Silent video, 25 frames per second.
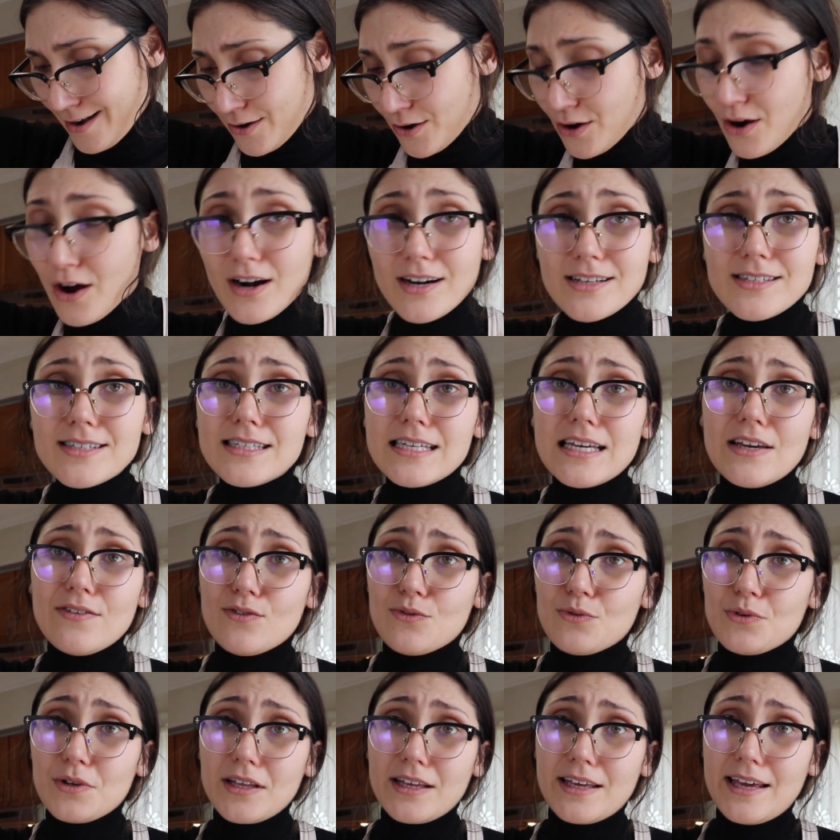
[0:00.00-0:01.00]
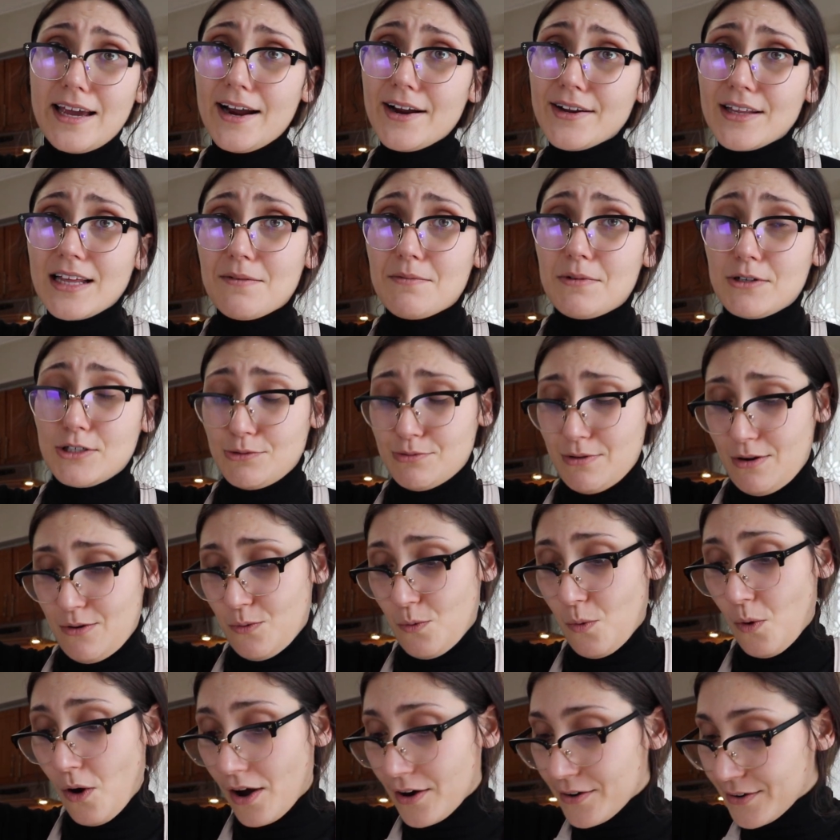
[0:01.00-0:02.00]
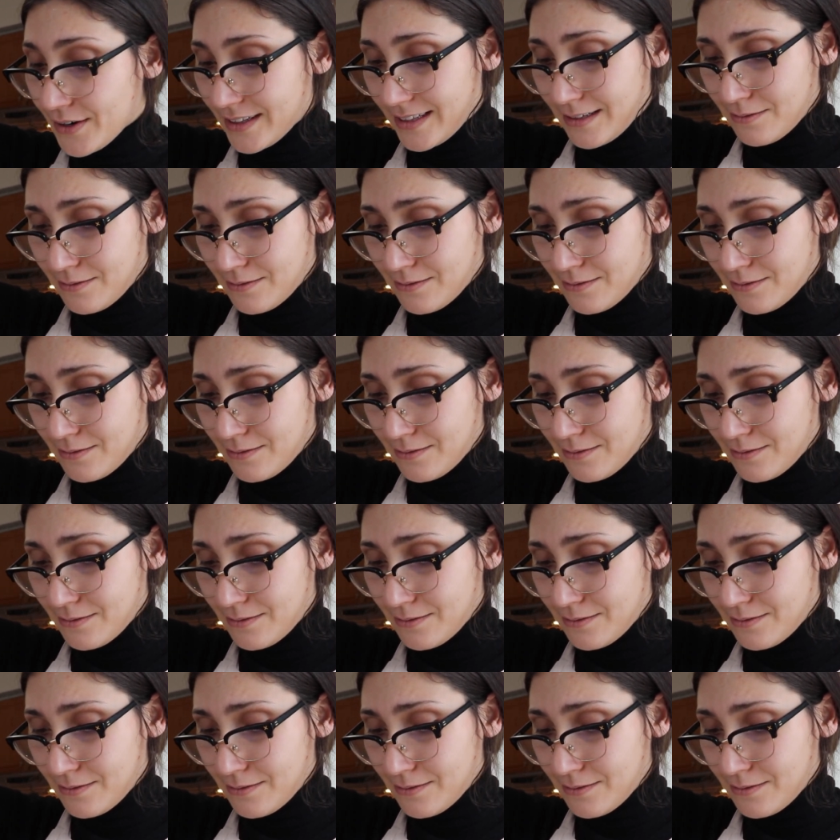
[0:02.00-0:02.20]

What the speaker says: or honestly even really cared that much about watering